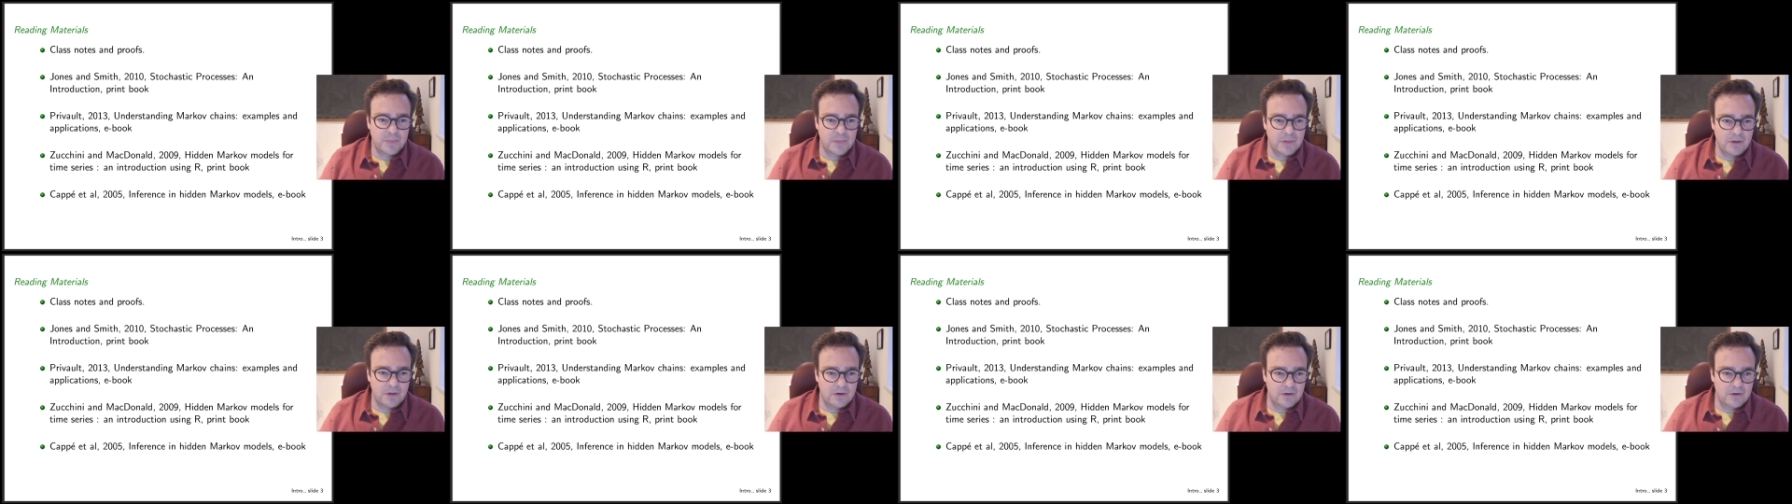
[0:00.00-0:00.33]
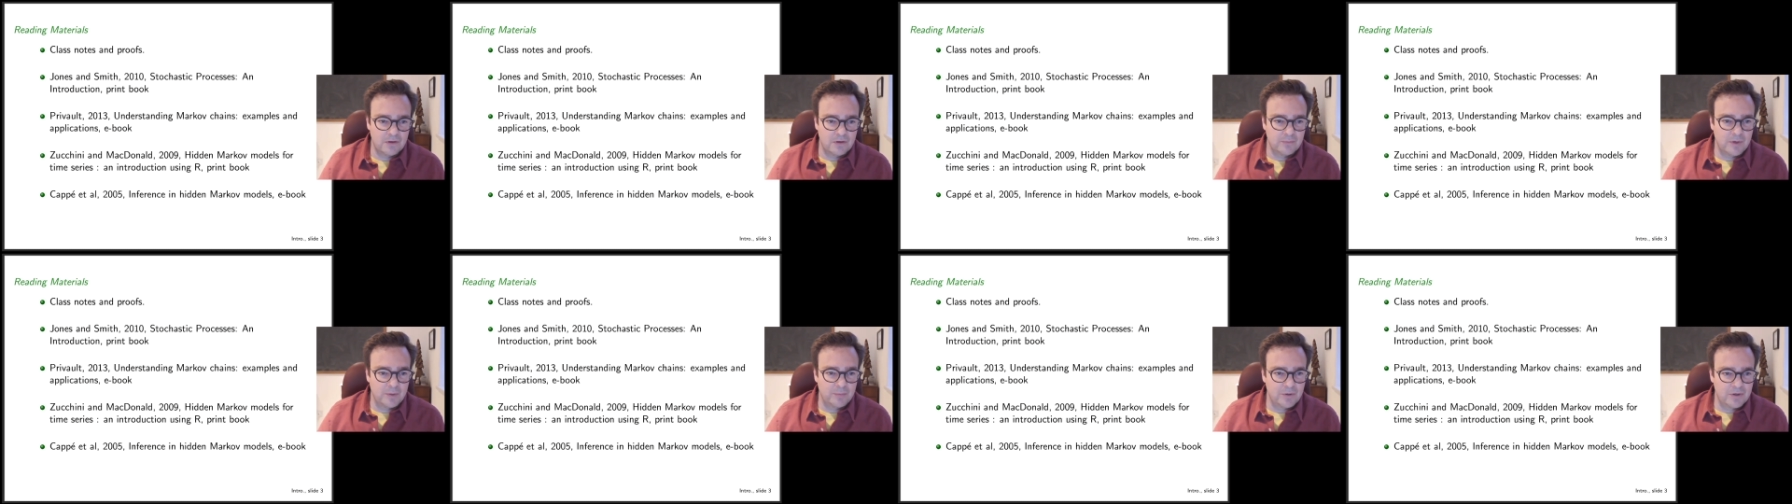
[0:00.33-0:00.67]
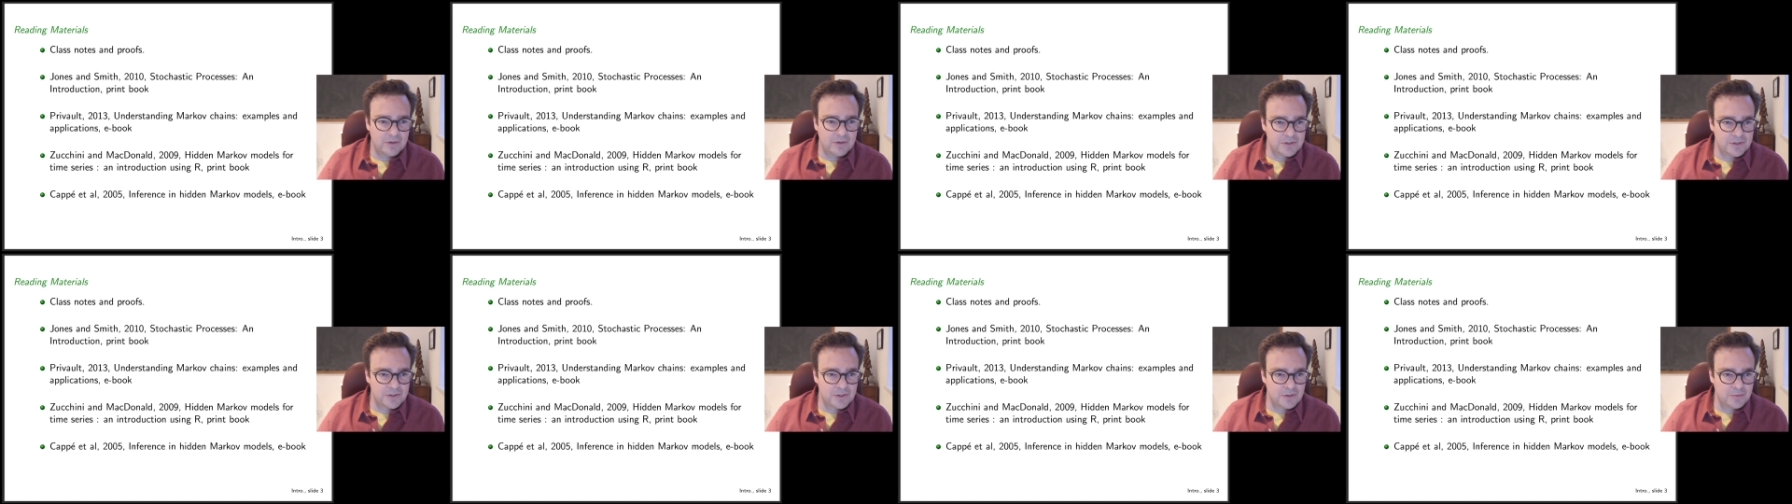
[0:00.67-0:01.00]
Um, I
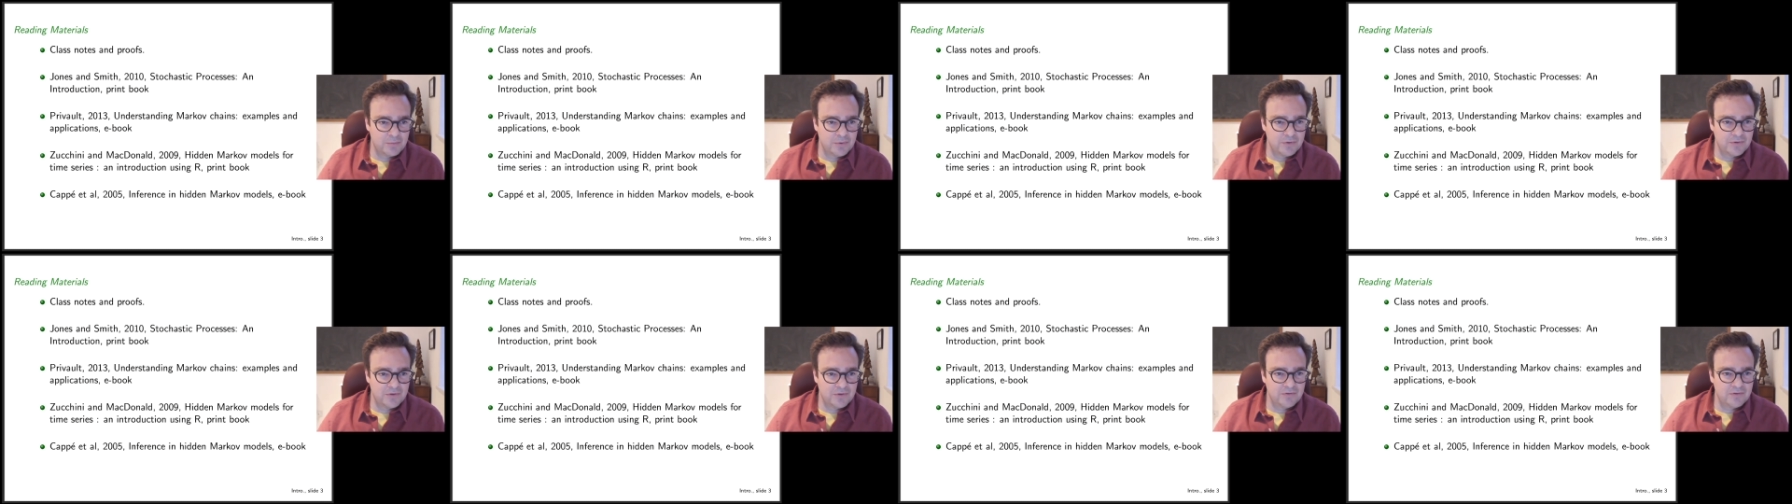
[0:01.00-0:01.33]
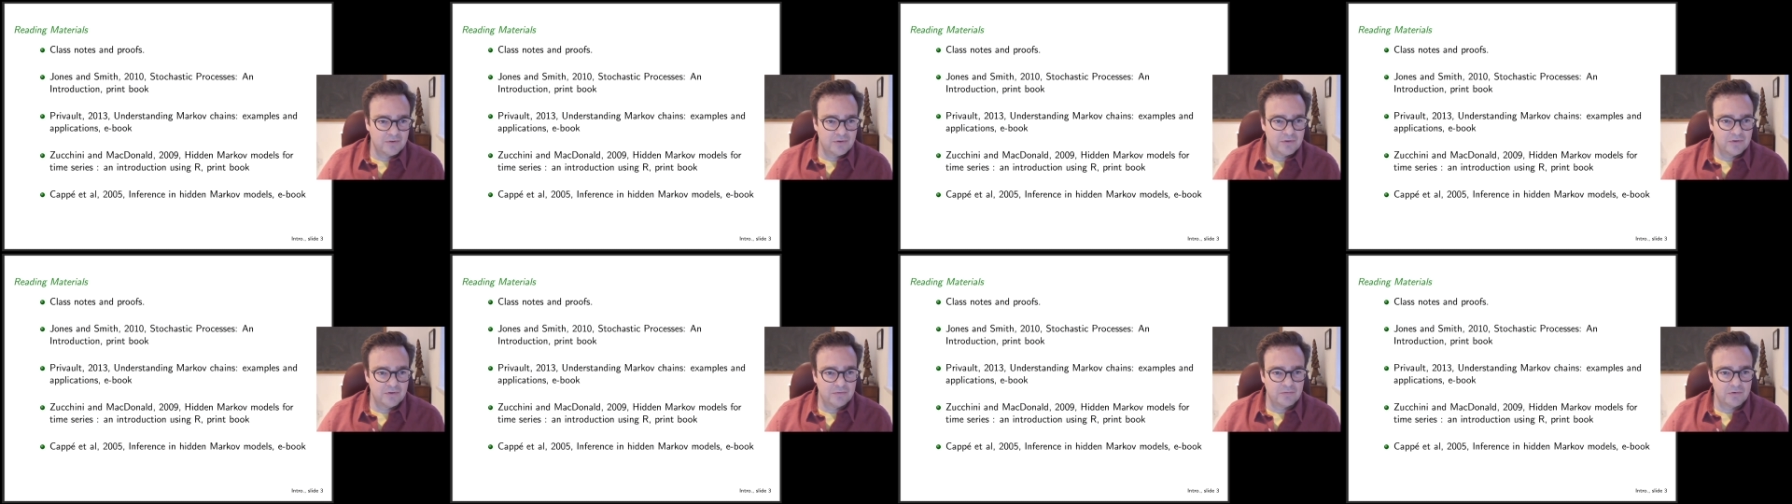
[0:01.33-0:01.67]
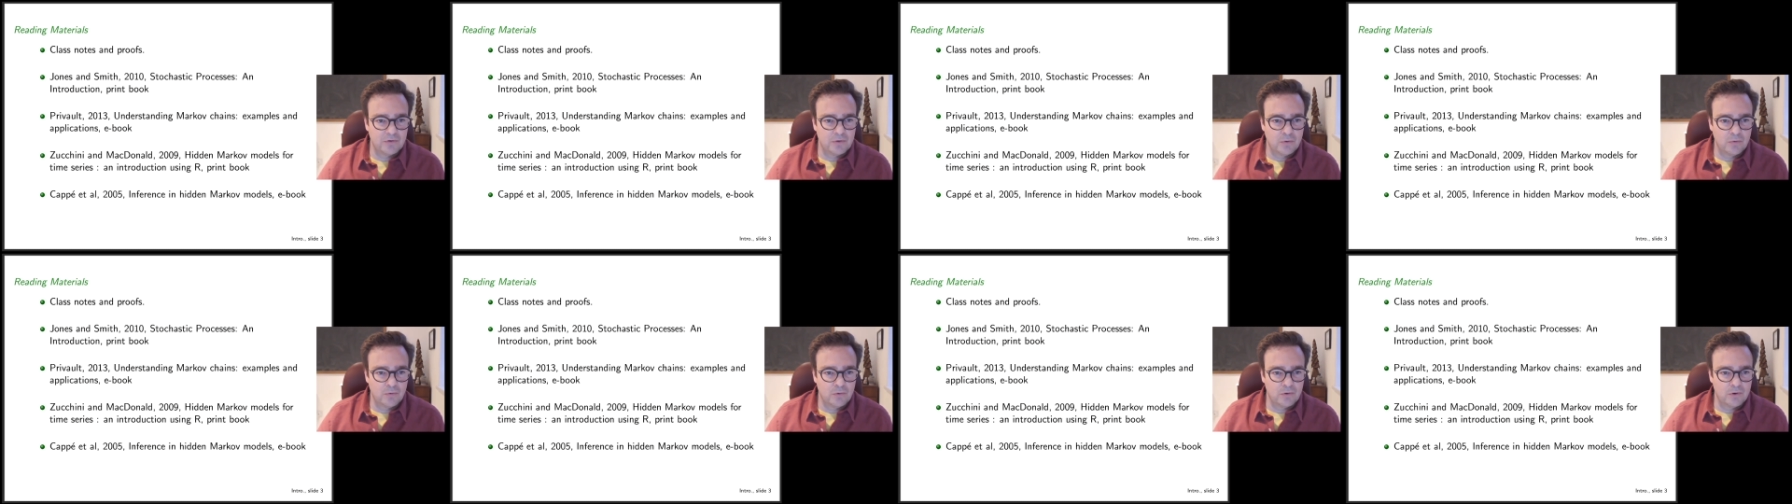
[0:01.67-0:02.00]
probably should have put these in a
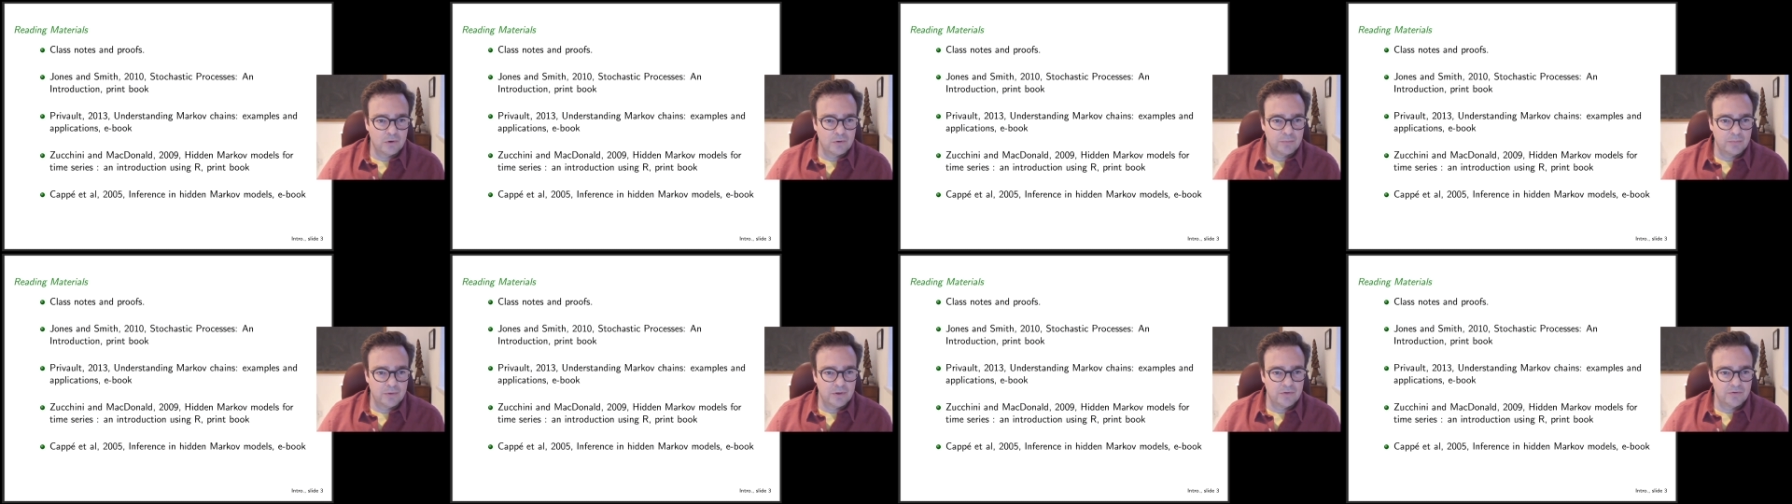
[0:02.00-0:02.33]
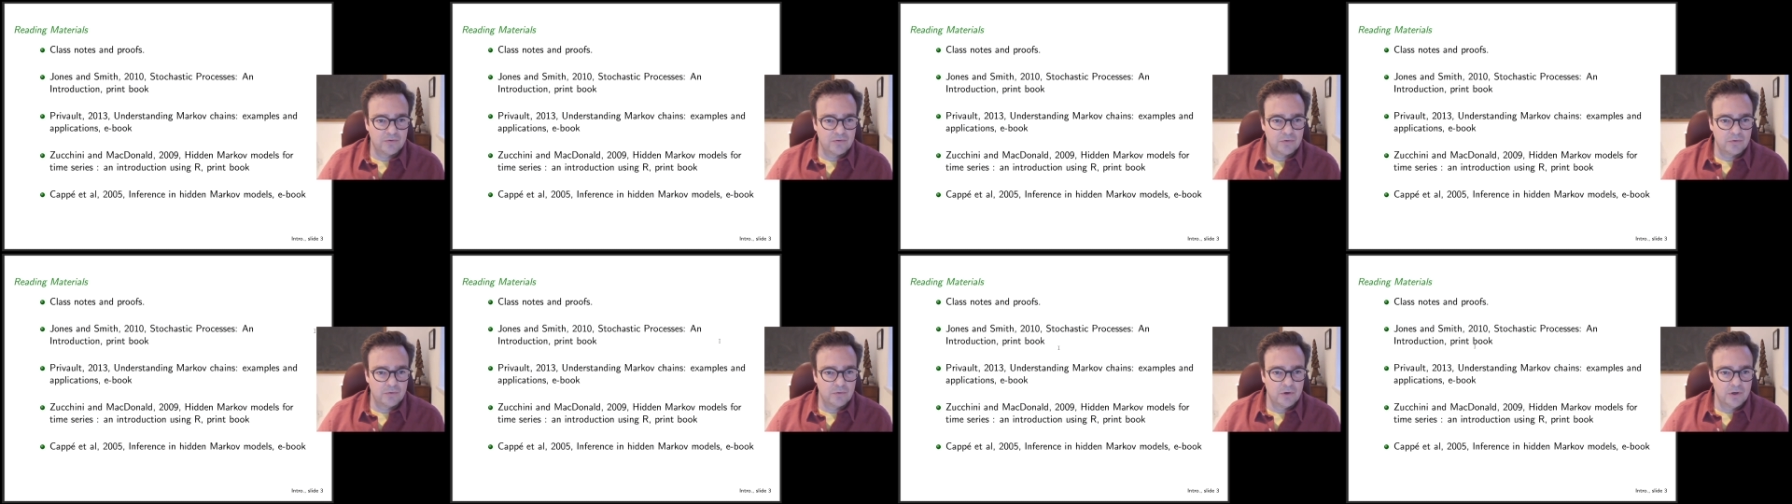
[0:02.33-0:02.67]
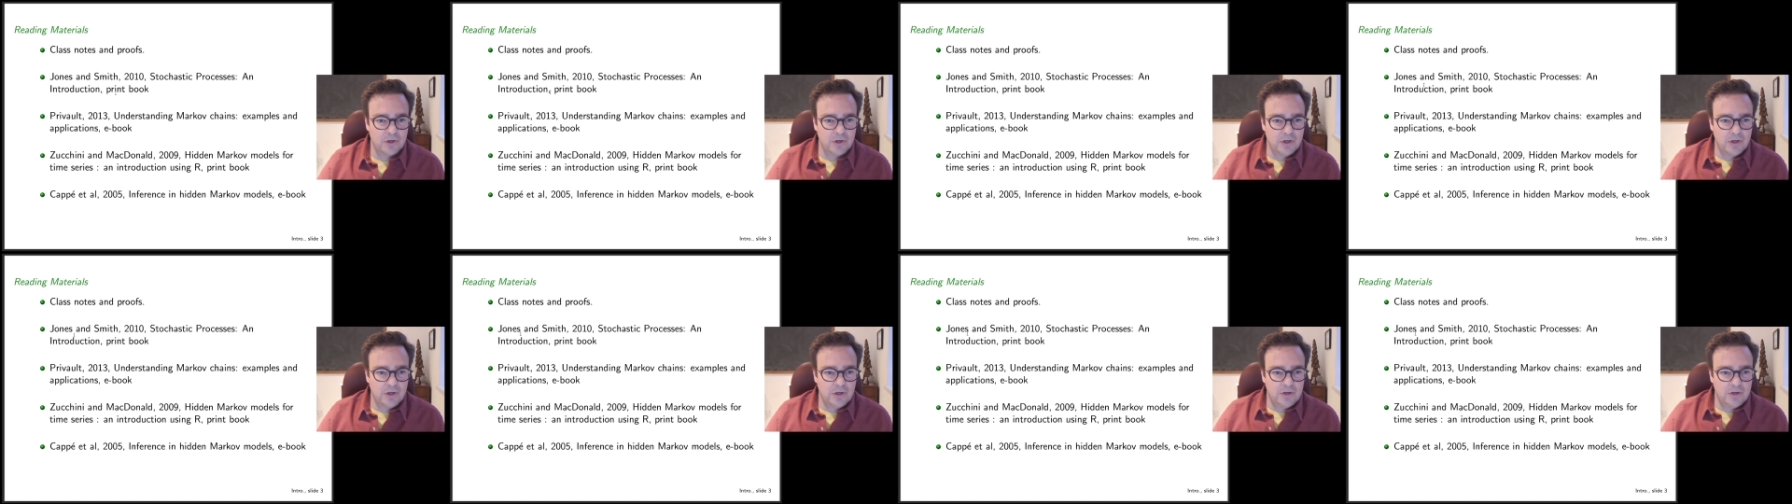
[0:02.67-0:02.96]
different order, but so